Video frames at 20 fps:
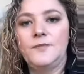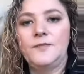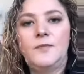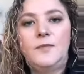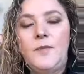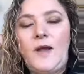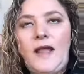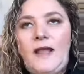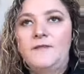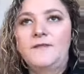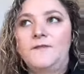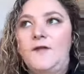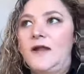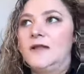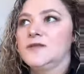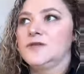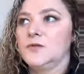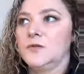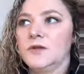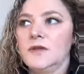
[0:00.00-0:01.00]
I have
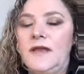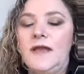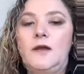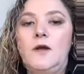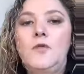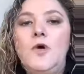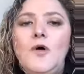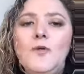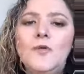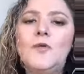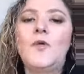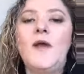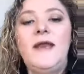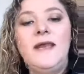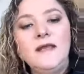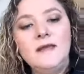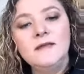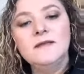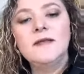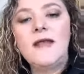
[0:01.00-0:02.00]
friends who are like, well, we're
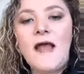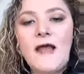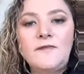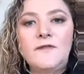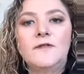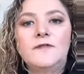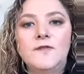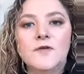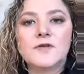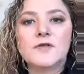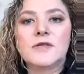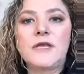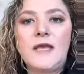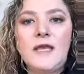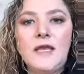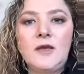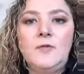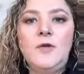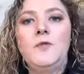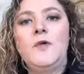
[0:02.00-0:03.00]
waiting to have our first
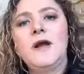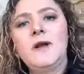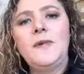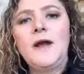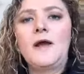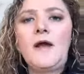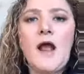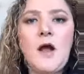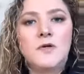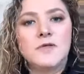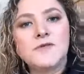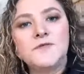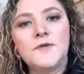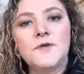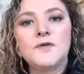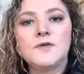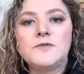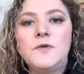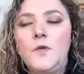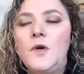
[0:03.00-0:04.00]
kid. We want to buy our house
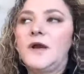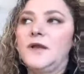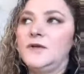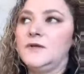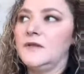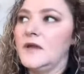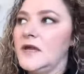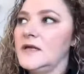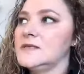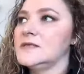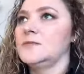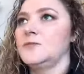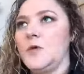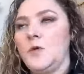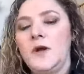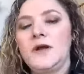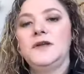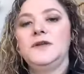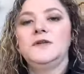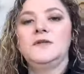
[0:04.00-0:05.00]
first. We want to do this and we
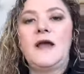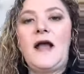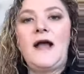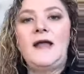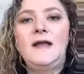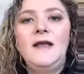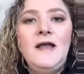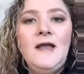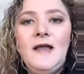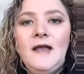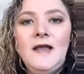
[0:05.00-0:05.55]
want to do that.